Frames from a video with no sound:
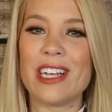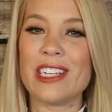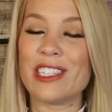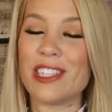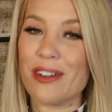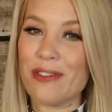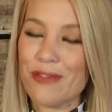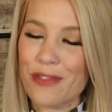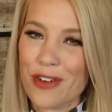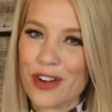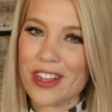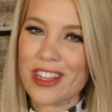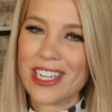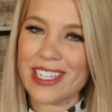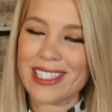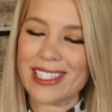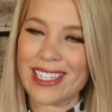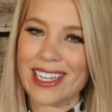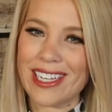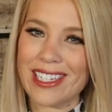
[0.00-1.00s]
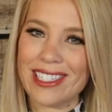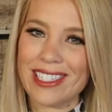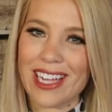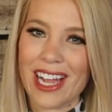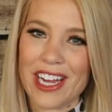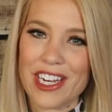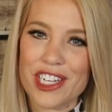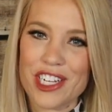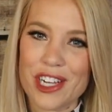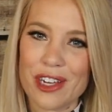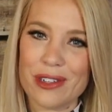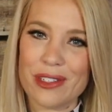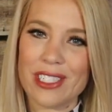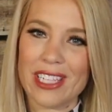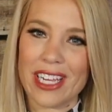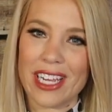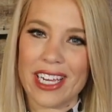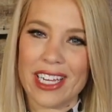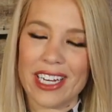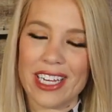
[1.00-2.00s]
So for this list, I chose
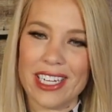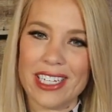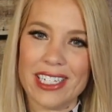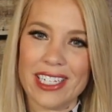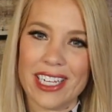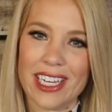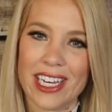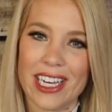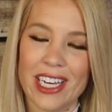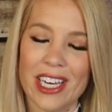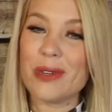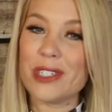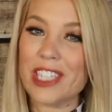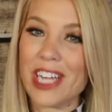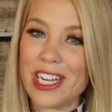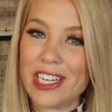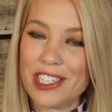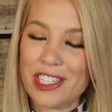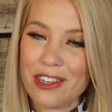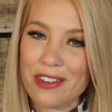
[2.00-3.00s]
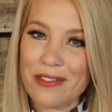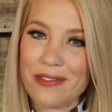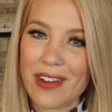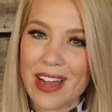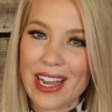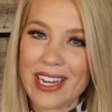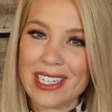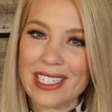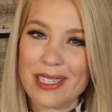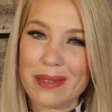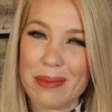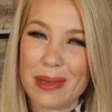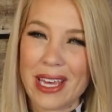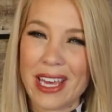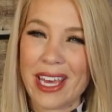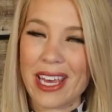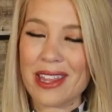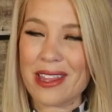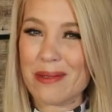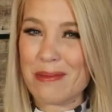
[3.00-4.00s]
the EDT, which I do find to
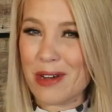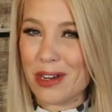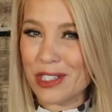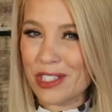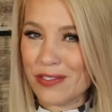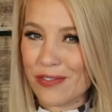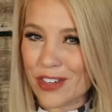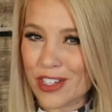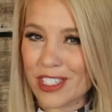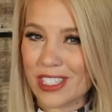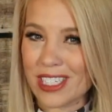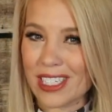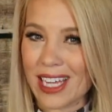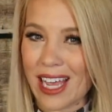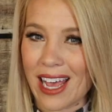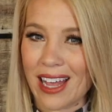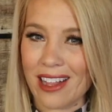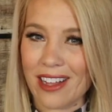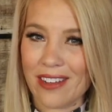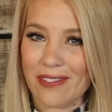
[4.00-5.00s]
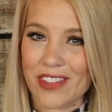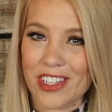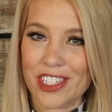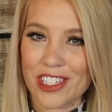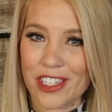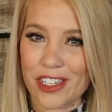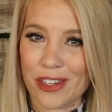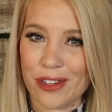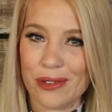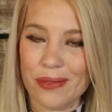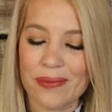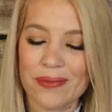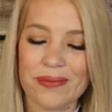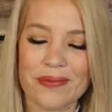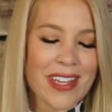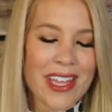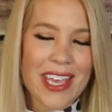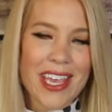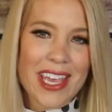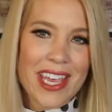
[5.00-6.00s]
be the most versatile of the two.
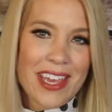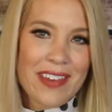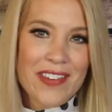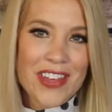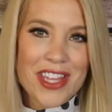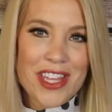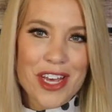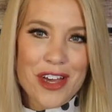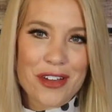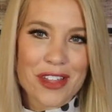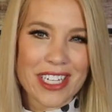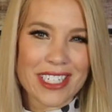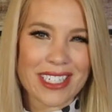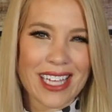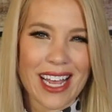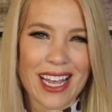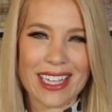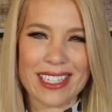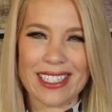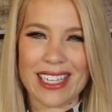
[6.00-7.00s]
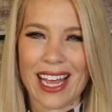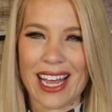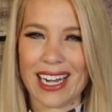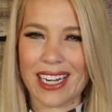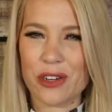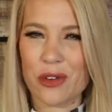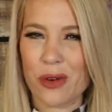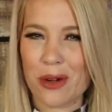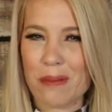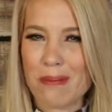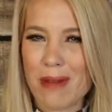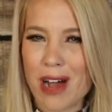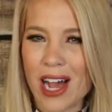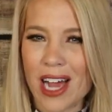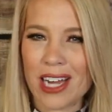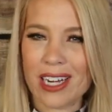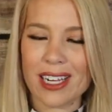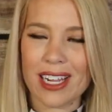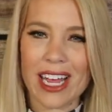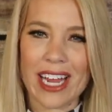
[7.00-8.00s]
Even though this has that
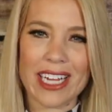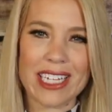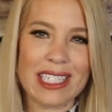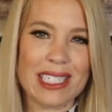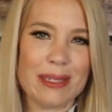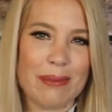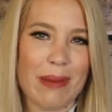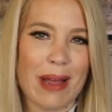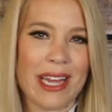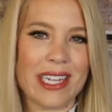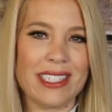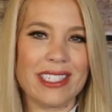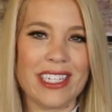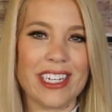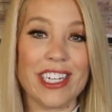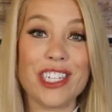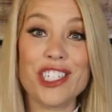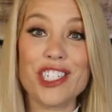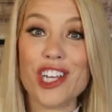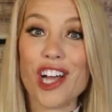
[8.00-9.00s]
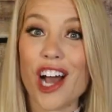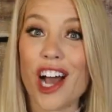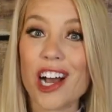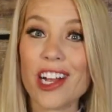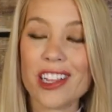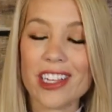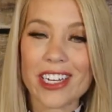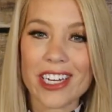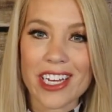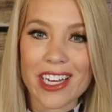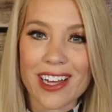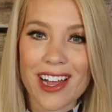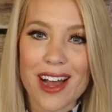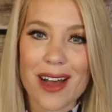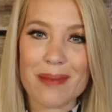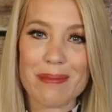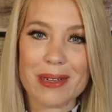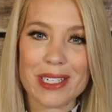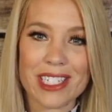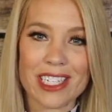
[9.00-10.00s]
gourmand-like spicy, chocolatey
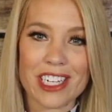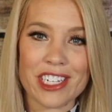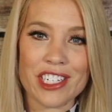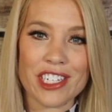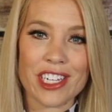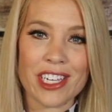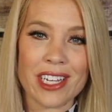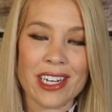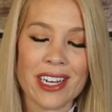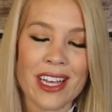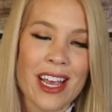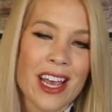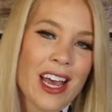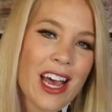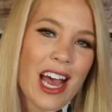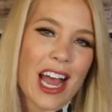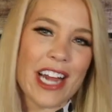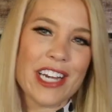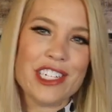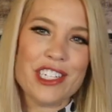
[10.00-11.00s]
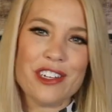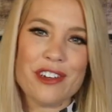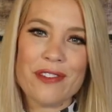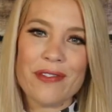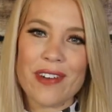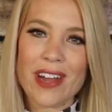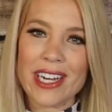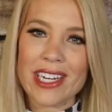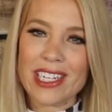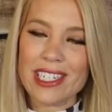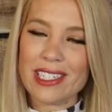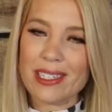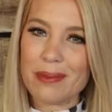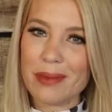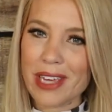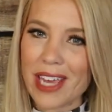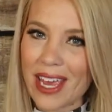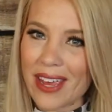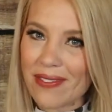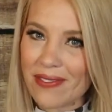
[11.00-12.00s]
composition, I do find it to
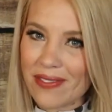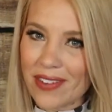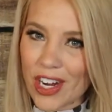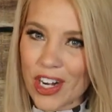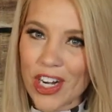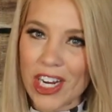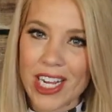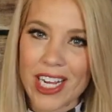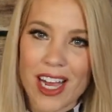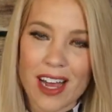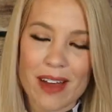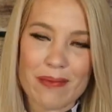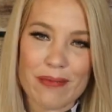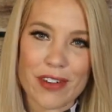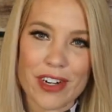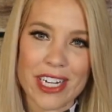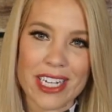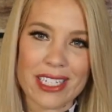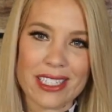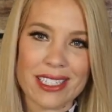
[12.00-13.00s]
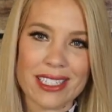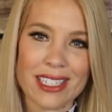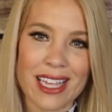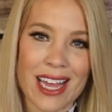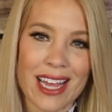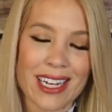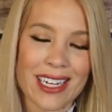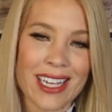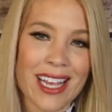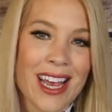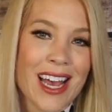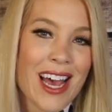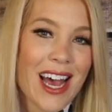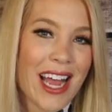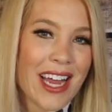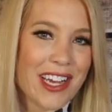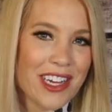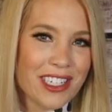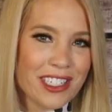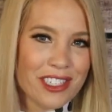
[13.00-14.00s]
be a very comforting scent.
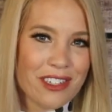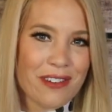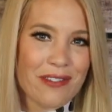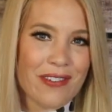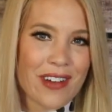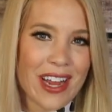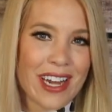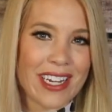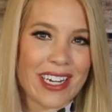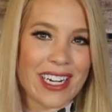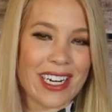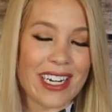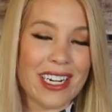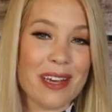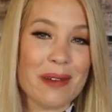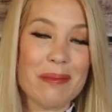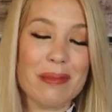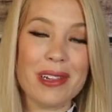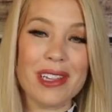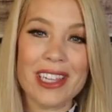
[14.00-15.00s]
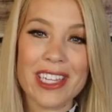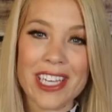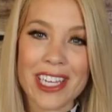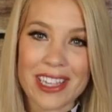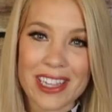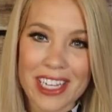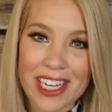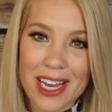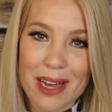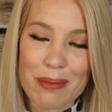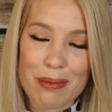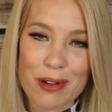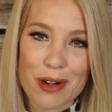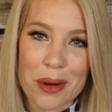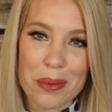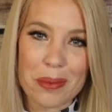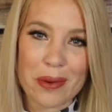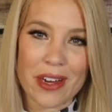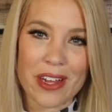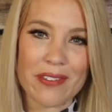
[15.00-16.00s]
I also find it completely
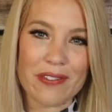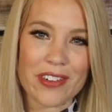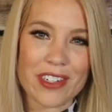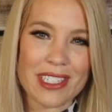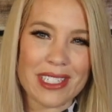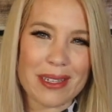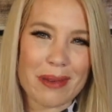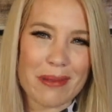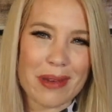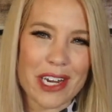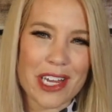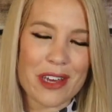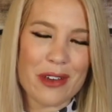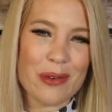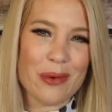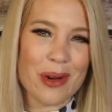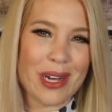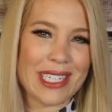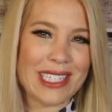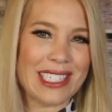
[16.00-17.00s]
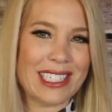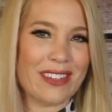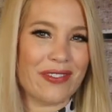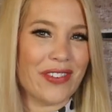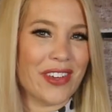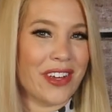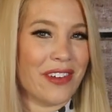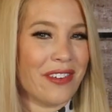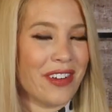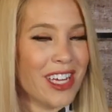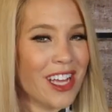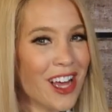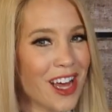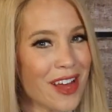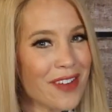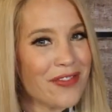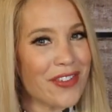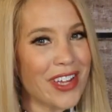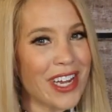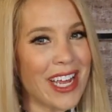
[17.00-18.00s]
appropriate for somebody who wants to feel
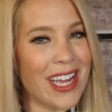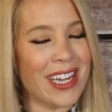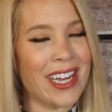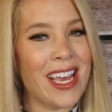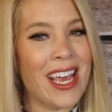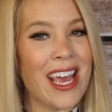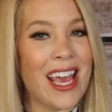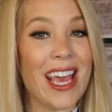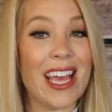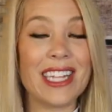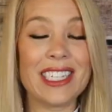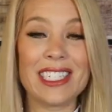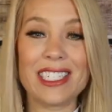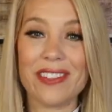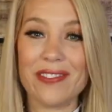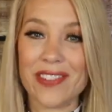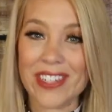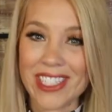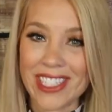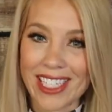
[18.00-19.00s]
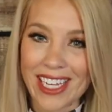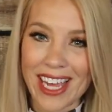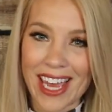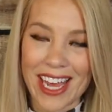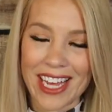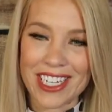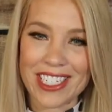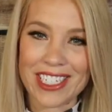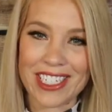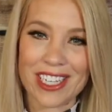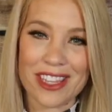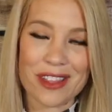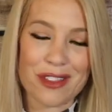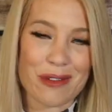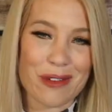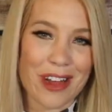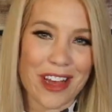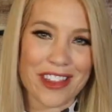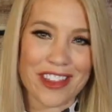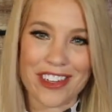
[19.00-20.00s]
confident and sophistication
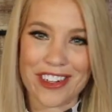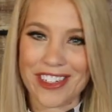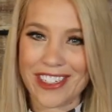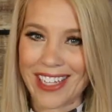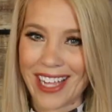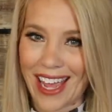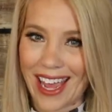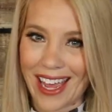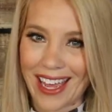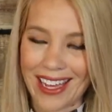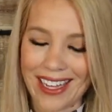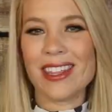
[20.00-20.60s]
throughout their day.